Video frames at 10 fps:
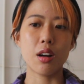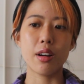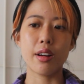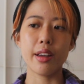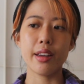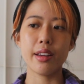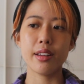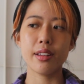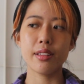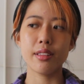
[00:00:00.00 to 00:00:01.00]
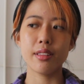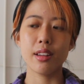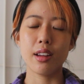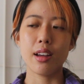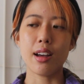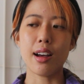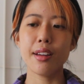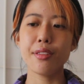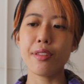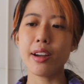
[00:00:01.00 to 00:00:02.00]
and I
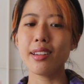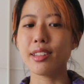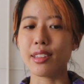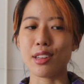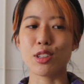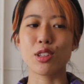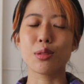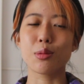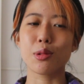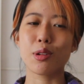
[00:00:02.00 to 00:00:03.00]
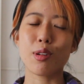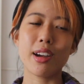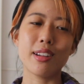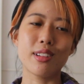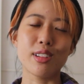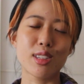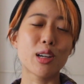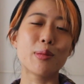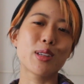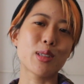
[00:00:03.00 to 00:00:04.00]
find the tension quite
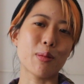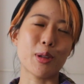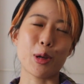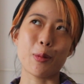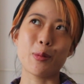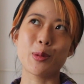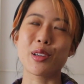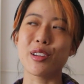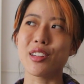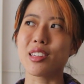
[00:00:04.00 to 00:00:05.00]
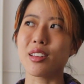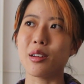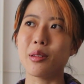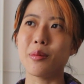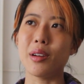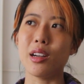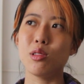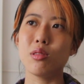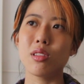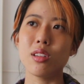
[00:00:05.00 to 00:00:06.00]
disturbing sometimes, because I do
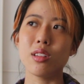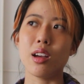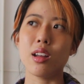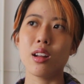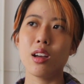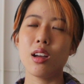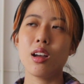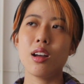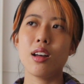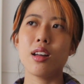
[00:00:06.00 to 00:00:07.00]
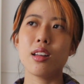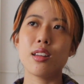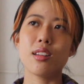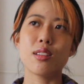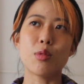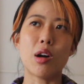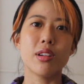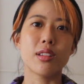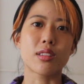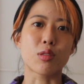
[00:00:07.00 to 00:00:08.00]
think that while it
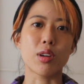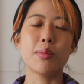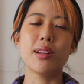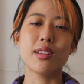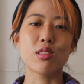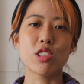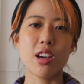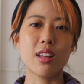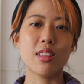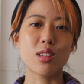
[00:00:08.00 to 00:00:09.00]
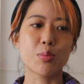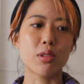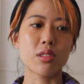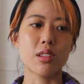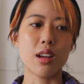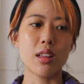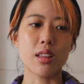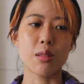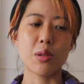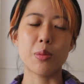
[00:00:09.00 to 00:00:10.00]
is a great place to share these books that other
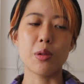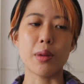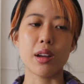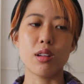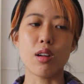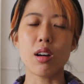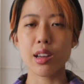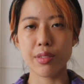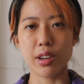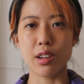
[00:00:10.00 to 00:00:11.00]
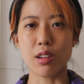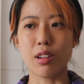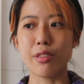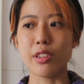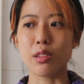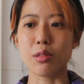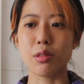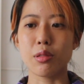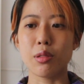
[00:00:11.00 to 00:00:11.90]
people might not have heard of, it's also